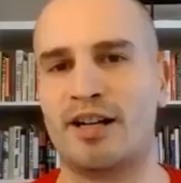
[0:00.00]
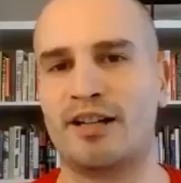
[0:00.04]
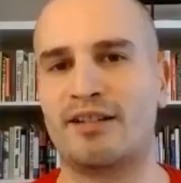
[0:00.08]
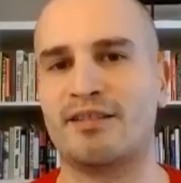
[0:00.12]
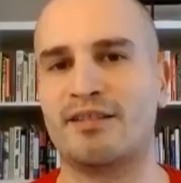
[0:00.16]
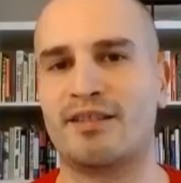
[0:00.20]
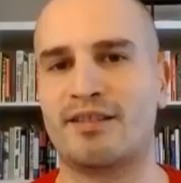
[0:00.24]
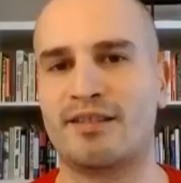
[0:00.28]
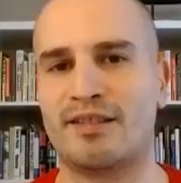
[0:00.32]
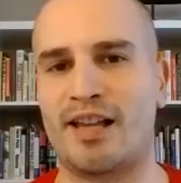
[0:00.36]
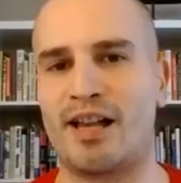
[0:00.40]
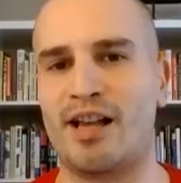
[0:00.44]
how
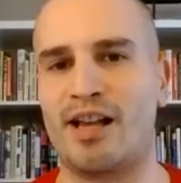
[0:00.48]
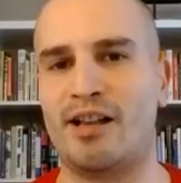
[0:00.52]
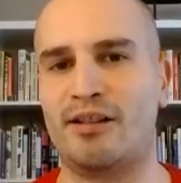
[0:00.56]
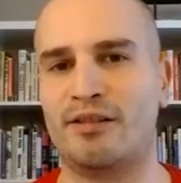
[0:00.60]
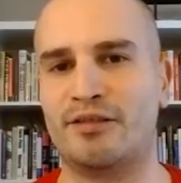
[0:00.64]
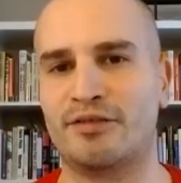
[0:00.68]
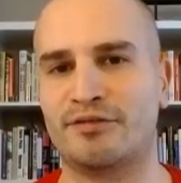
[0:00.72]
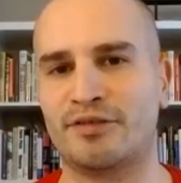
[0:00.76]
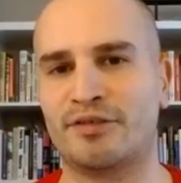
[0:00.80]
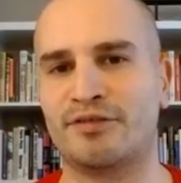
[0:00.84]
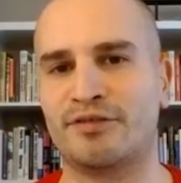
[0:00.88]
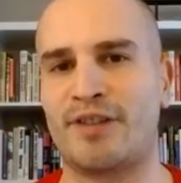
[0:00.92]
to
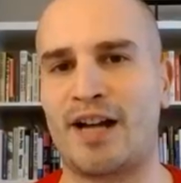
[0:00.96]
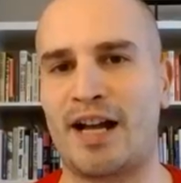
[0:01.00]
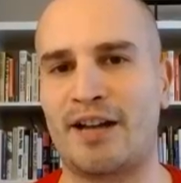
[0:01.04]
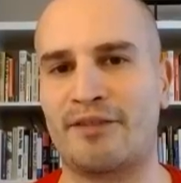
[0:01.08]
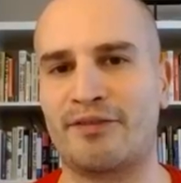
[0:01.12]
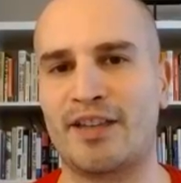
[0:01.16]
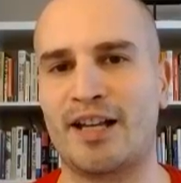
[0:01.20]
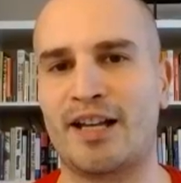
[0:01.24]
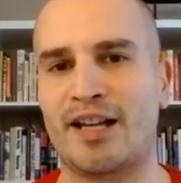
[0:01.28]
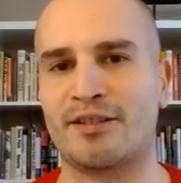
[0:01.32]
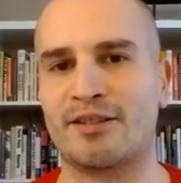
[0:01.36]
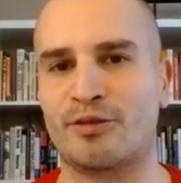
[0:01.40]
sell for
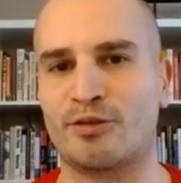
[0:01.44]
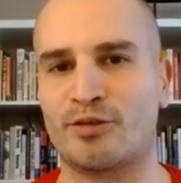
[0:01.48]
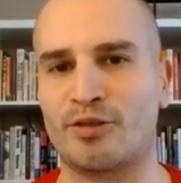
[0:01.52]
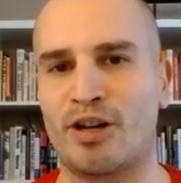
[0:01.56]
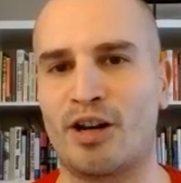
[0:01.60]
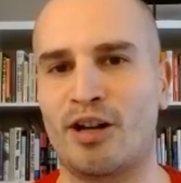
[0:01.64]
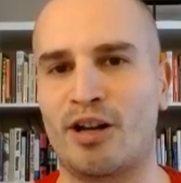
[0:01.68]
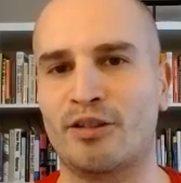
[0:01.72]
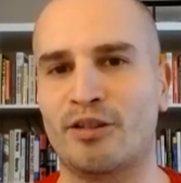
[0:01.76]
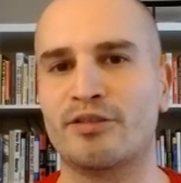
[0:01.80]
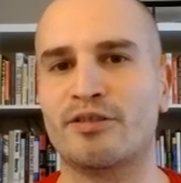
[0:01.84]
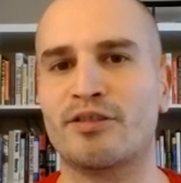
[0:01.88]

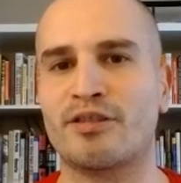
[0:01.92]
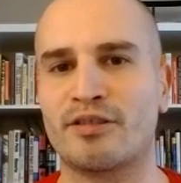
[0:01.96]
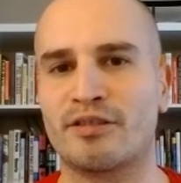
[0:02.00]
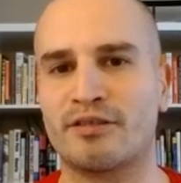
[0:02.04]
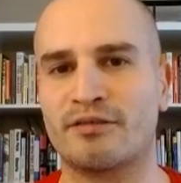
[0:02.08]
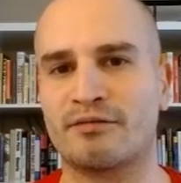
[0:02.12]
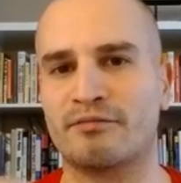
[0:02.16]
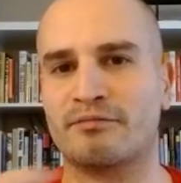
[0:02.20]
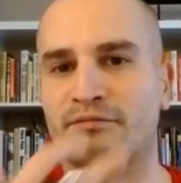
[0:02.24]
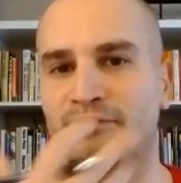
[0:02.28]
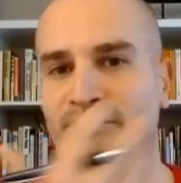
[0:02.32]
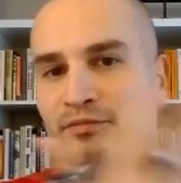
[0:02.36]
$5000
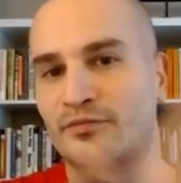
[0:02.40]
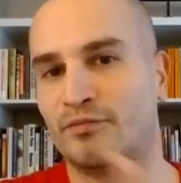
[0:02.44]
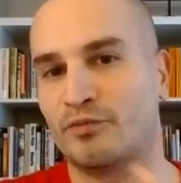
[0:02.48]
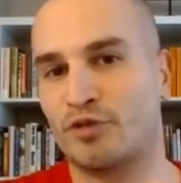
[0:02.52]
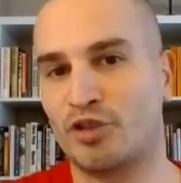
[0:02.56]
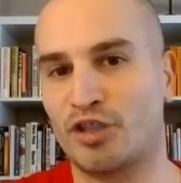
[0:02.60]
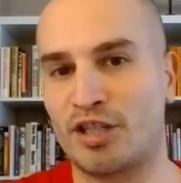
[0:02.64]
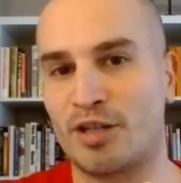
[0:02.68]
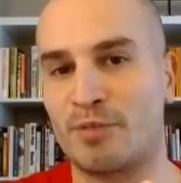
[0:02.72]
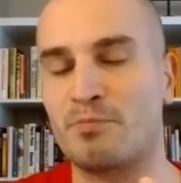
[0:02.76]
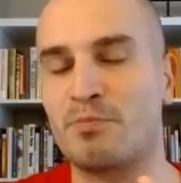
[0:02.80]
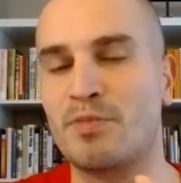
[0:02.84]

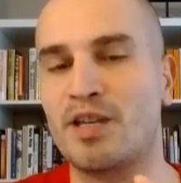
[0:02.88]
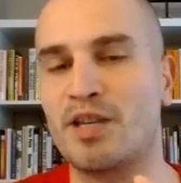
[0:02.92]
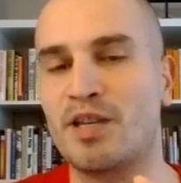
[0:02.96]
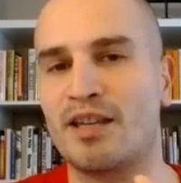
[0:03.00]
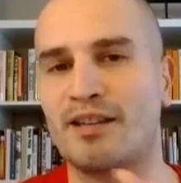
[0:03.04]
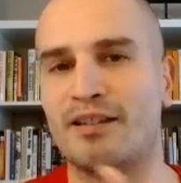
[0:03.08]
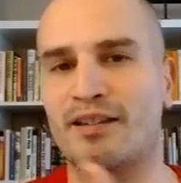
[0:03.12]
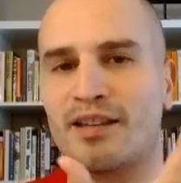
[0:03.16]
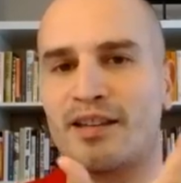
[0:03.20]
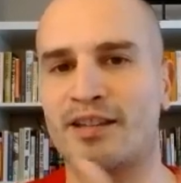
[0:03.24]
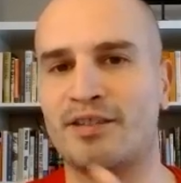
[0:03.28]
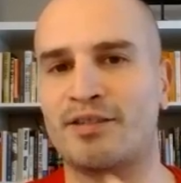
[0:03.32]
to
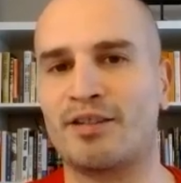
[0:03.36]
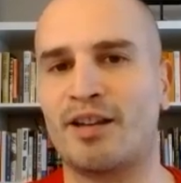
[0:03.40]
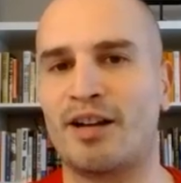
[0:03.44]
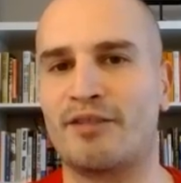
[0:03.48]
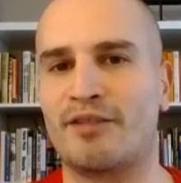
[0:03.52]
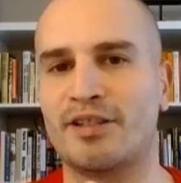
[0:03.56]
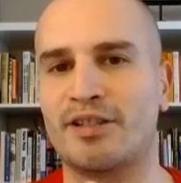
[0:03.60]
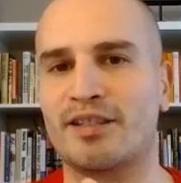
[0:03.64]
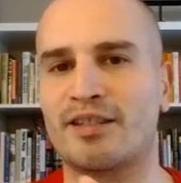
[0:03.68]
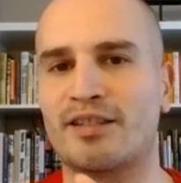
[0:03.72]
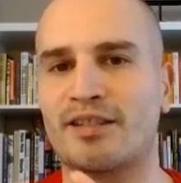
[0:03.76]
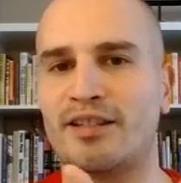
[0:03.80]
me it's
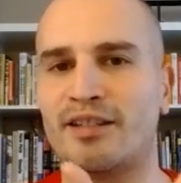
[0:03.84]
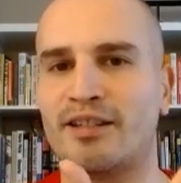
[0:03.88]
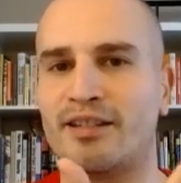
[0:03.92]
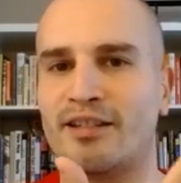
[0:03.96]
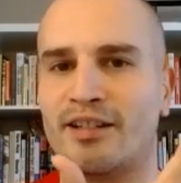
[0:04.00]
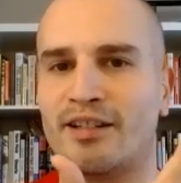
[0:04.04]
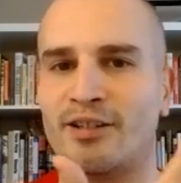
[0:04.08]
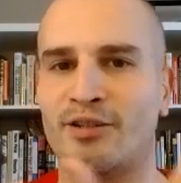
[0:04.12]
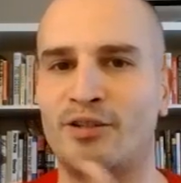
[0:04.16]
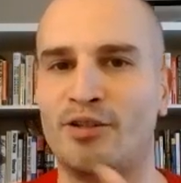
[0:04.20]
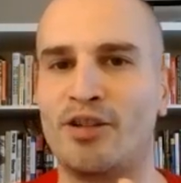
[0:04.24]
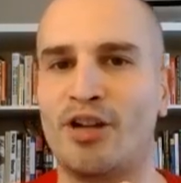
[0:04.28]

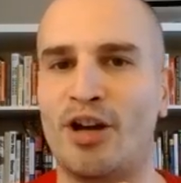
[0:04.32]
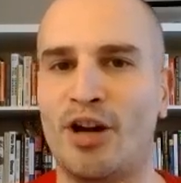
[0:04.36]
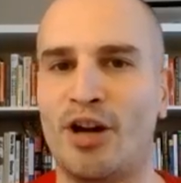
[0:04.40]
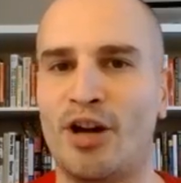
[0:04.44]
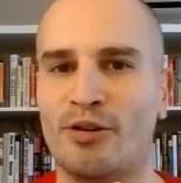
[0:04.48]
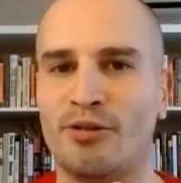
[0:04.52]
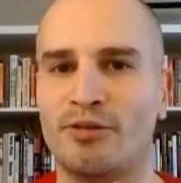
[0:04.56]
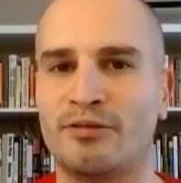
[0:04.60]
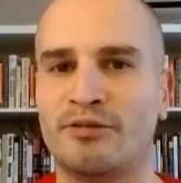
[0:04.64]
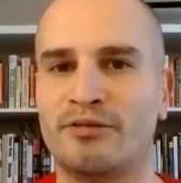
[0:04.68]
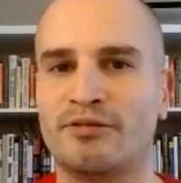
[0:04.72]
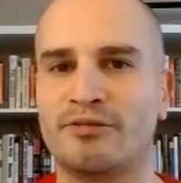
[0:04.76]
obviously a
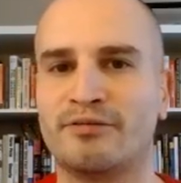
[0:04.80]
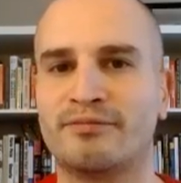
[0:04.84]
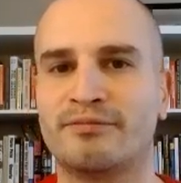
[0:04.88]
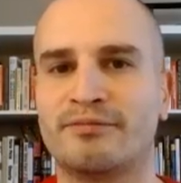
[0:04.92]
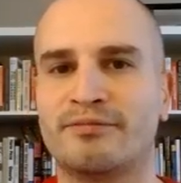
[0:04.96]
no